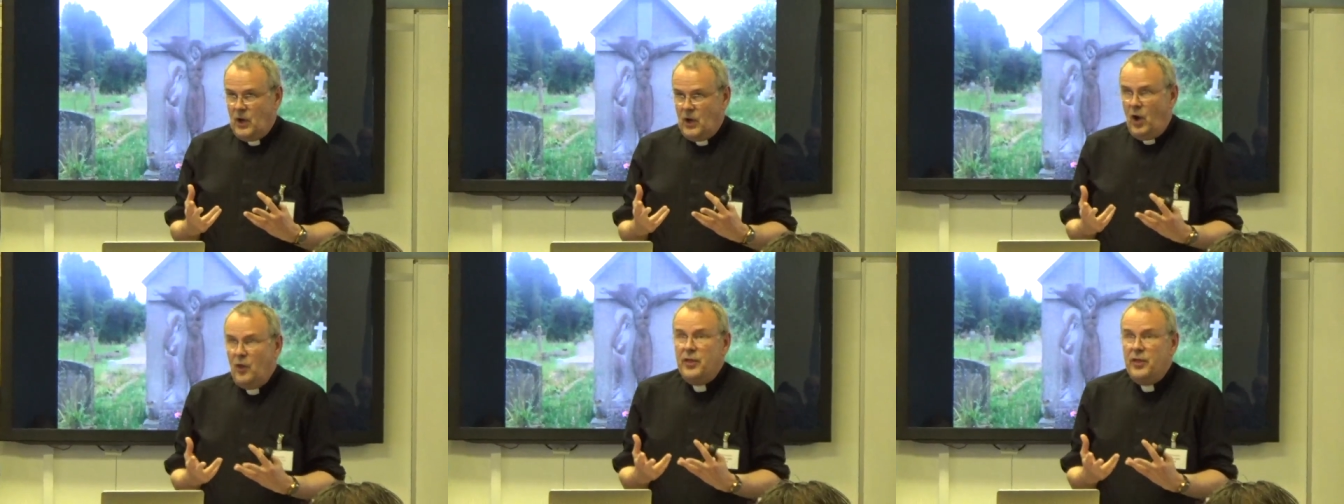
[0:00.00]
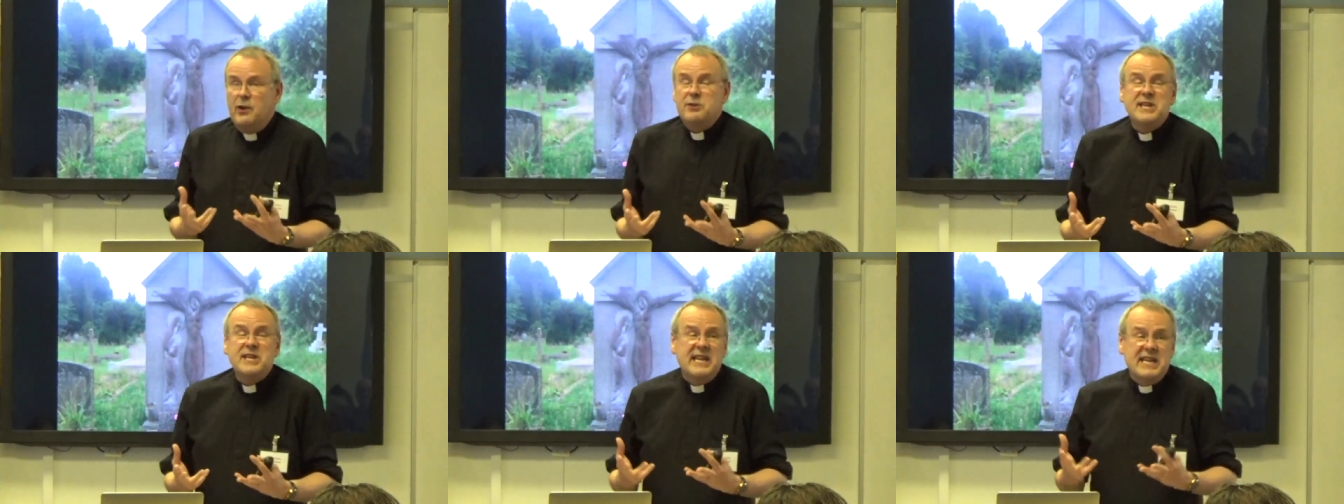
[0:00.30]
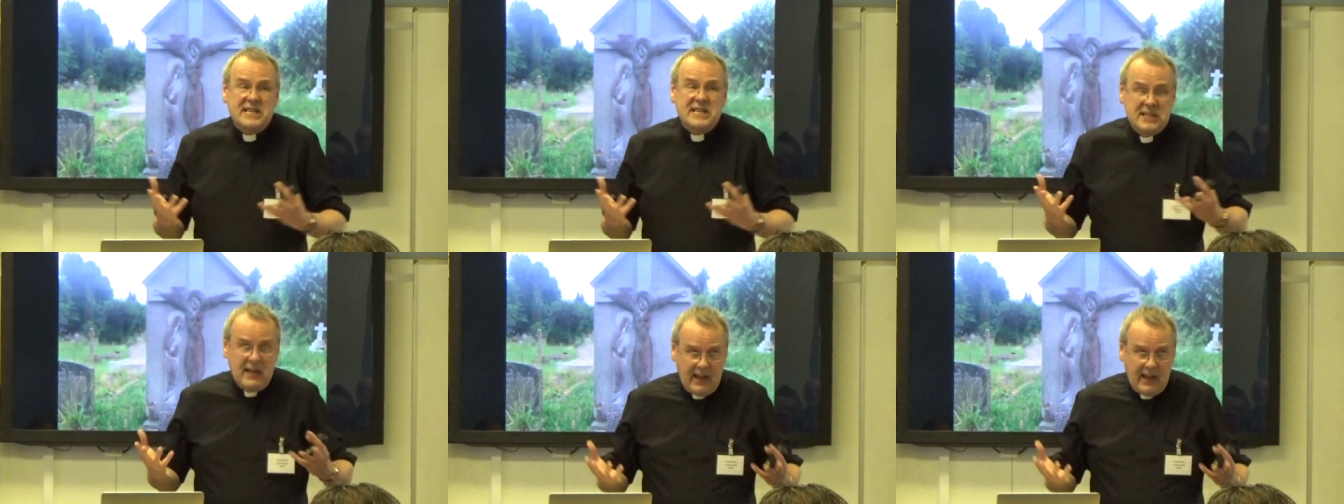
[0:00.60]
on those in
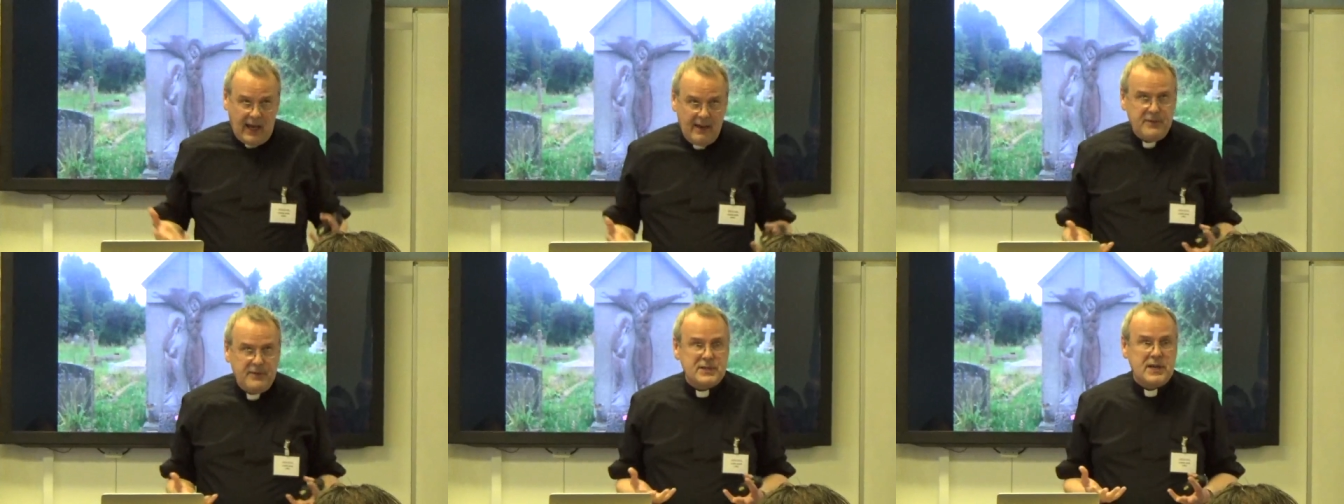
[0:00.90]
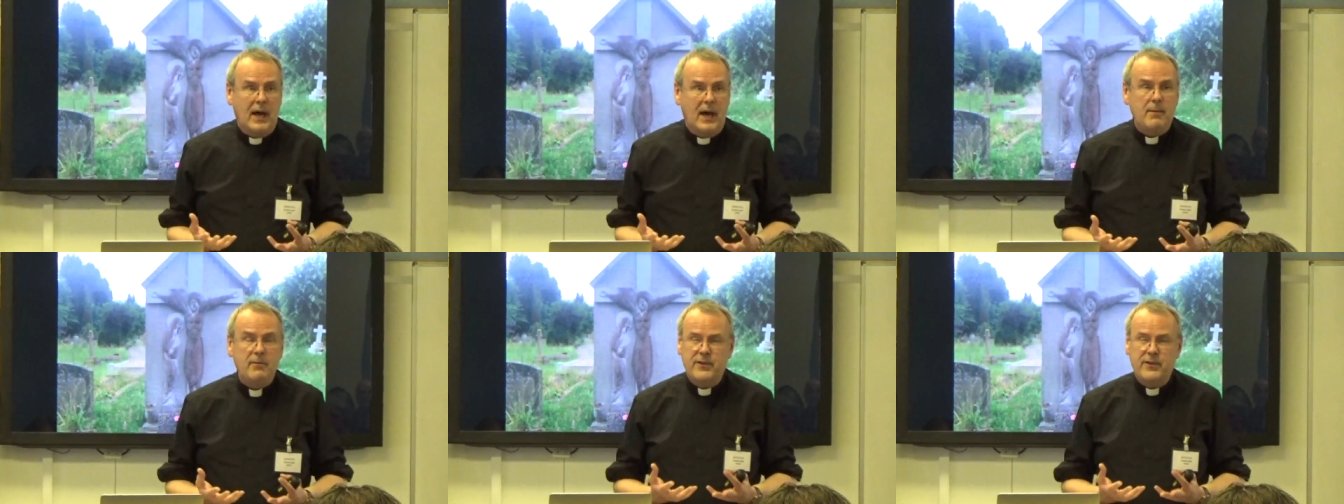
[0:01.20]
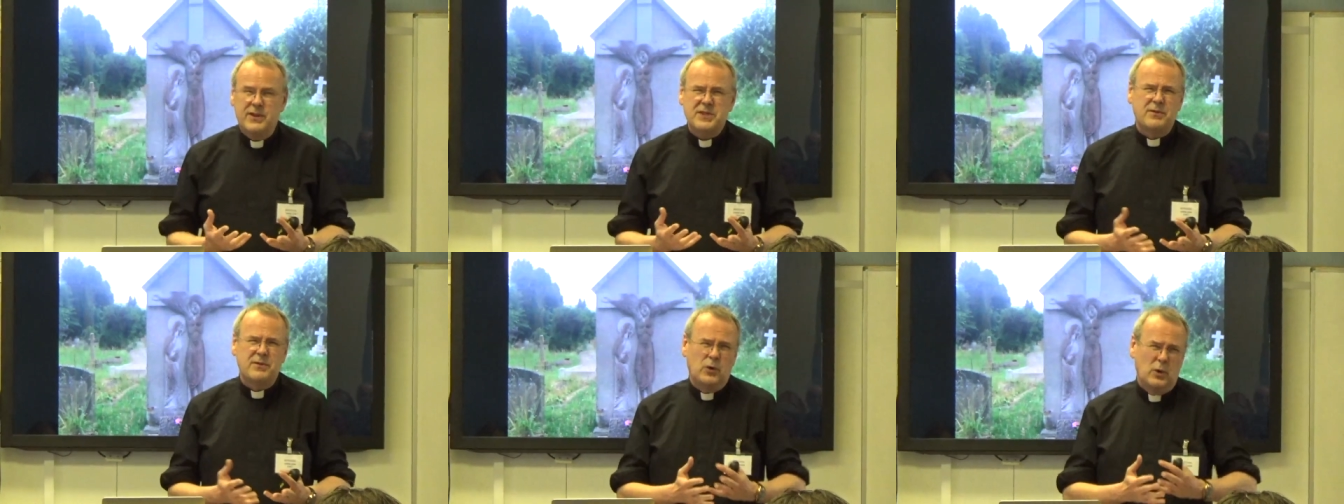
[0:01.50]
his lifetime,
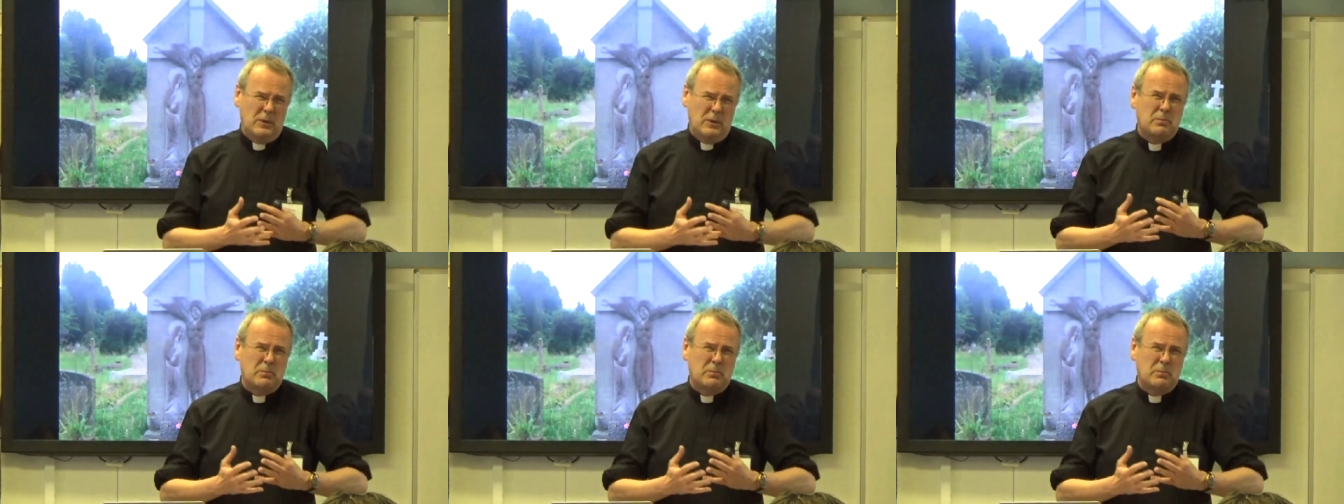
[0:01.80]
first of all,